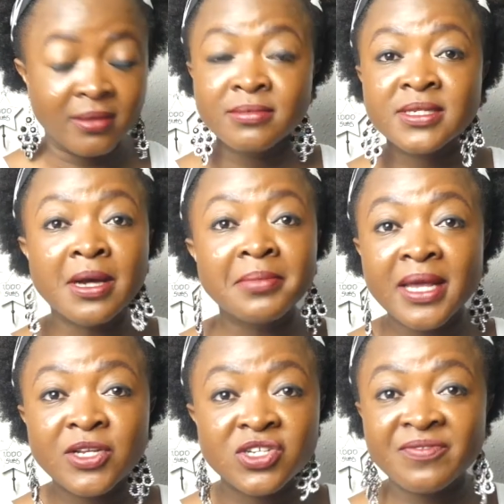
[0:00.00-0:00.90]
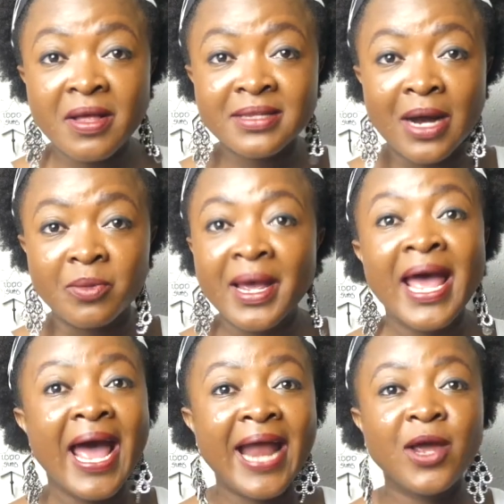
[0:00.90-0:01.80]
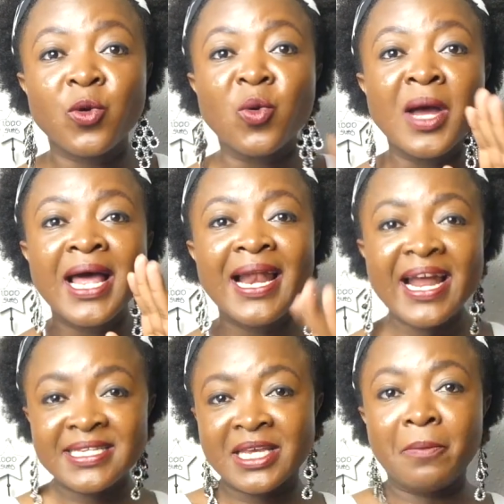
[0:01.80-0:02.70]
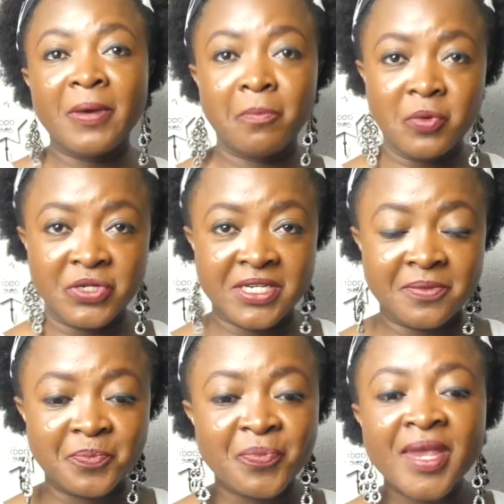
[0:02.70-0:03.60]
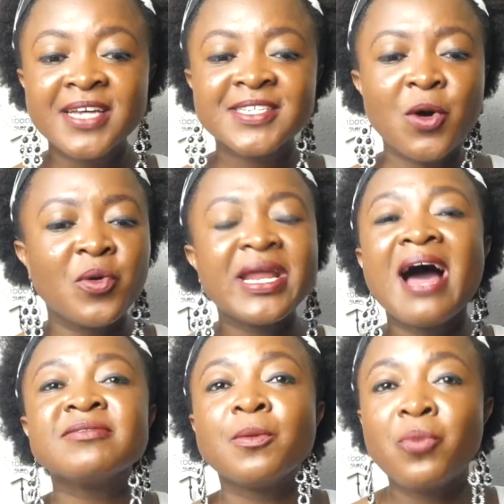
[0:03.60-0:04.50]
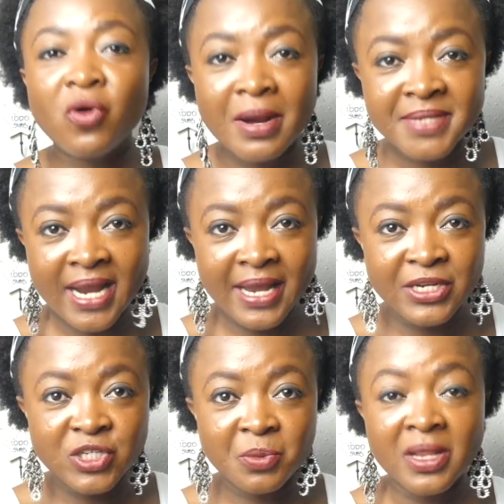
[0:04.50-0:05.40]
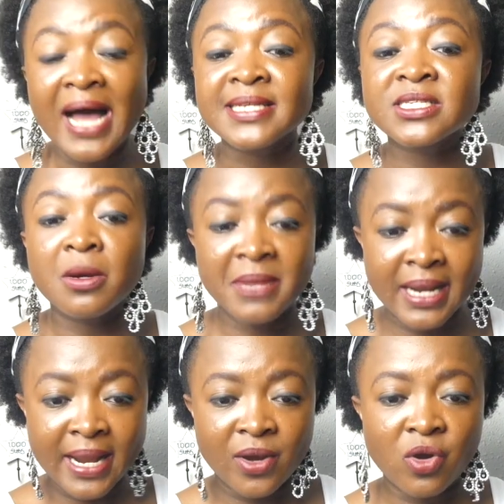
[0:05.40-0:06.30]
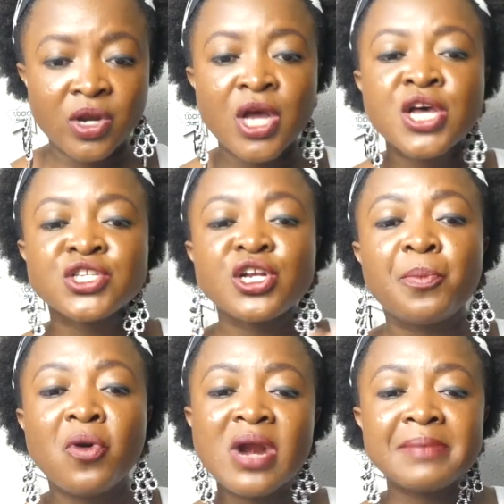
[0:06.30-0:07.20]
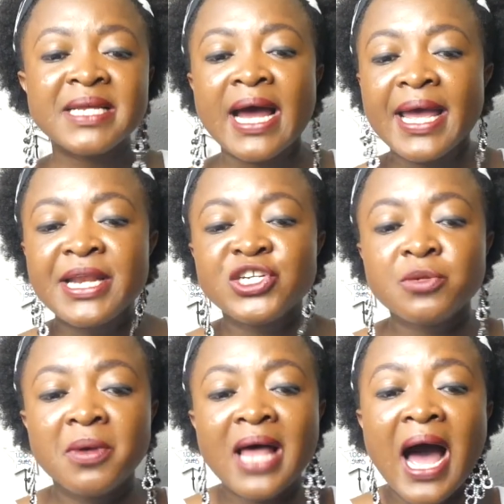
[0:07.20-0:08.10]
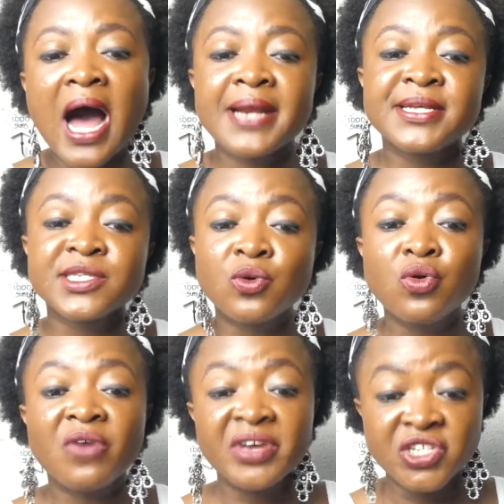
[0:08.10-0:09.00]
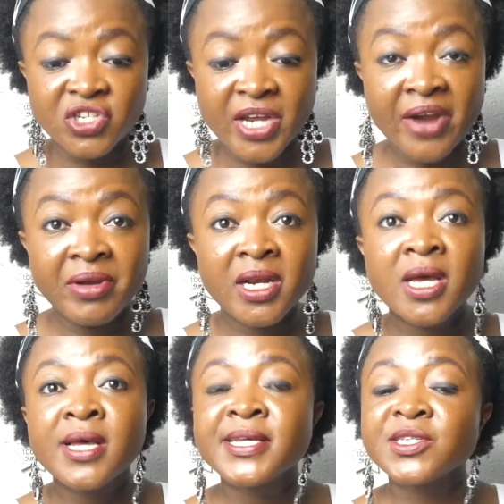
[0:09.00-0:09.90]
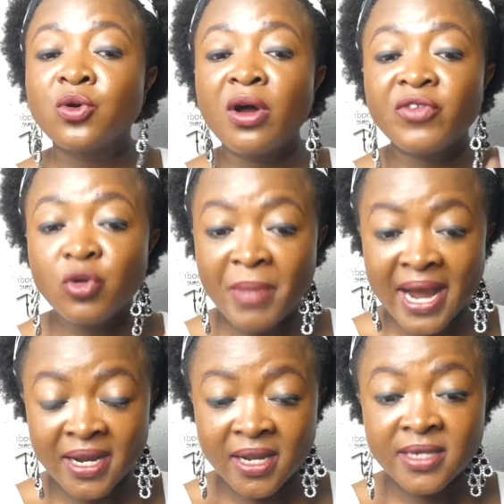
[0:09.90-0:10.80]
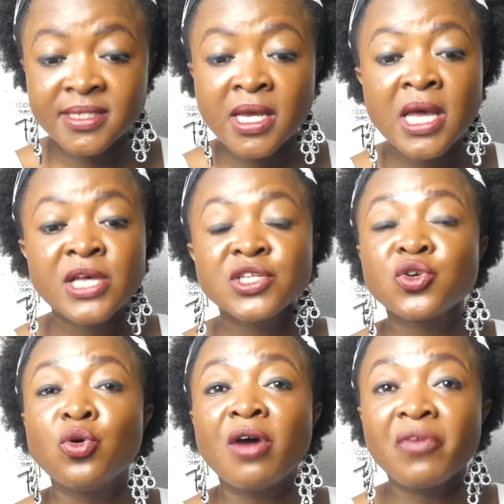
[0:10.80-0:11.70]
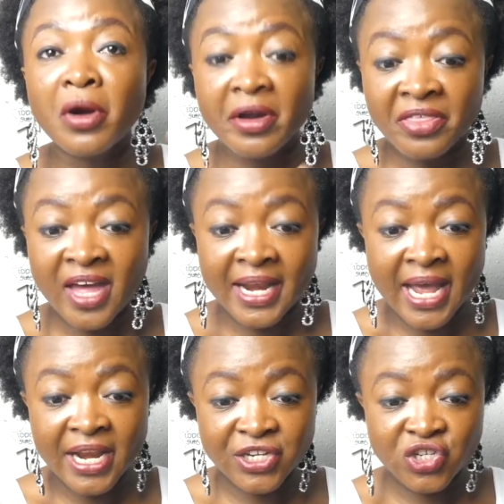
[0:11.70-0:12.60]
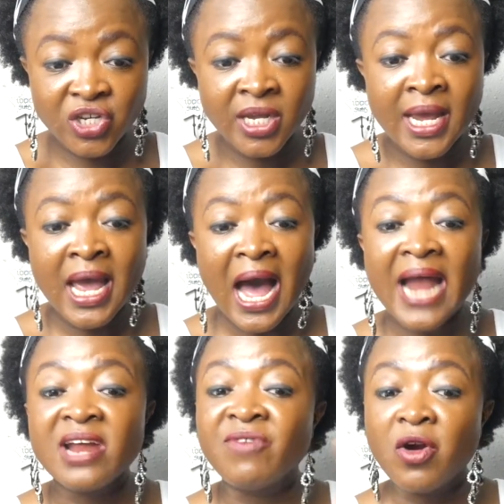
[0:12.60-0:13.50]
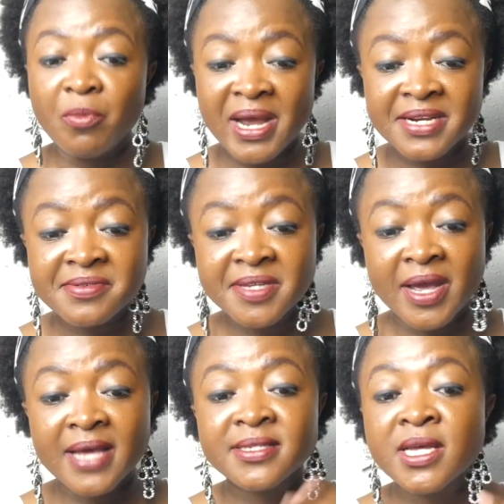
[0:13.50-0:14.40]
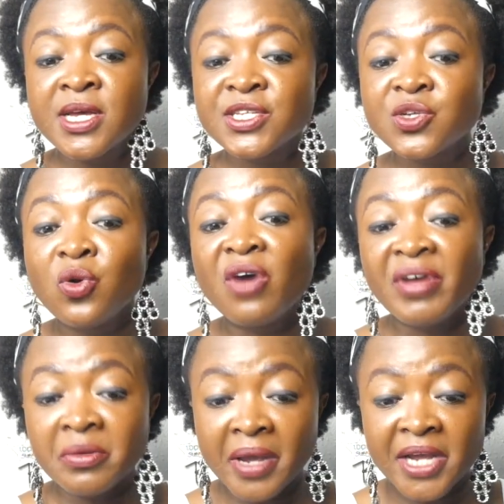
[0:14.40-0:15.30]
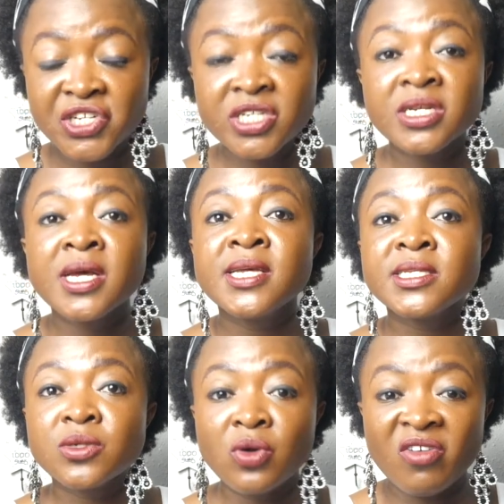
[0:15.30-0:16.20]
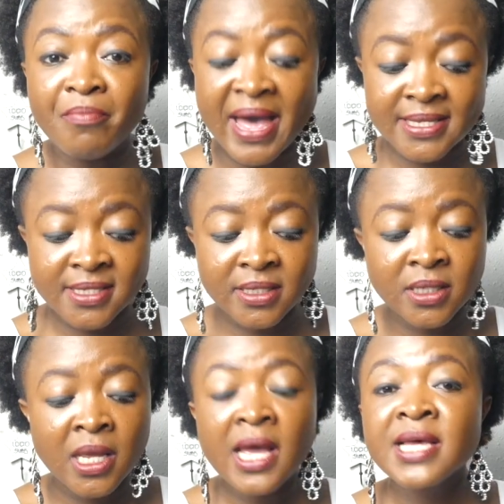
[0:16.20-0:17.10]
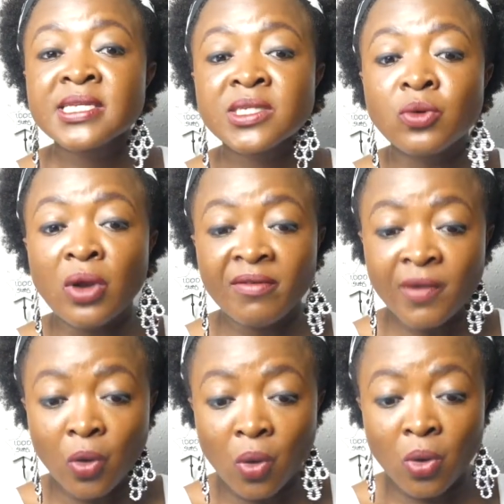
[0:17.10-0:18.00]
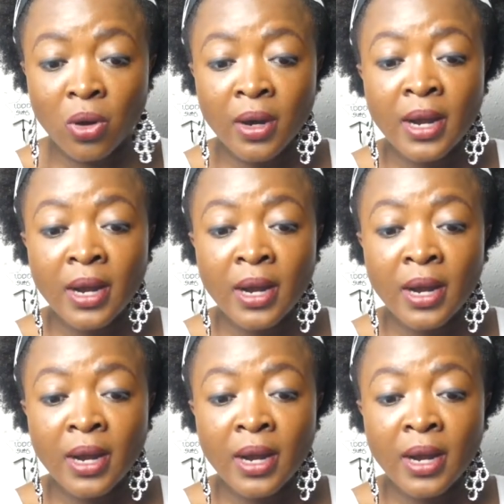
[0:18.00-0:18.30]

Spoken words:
Something just fell down. Anywho, let's keep it pushing. So they have some programs that are eligible and some that are not. So the programs that are eligible are at the School of Engineering, School of Humanities, School of Earth and Energy and Environmental Science, School of Education, School of Medicine, School of Law,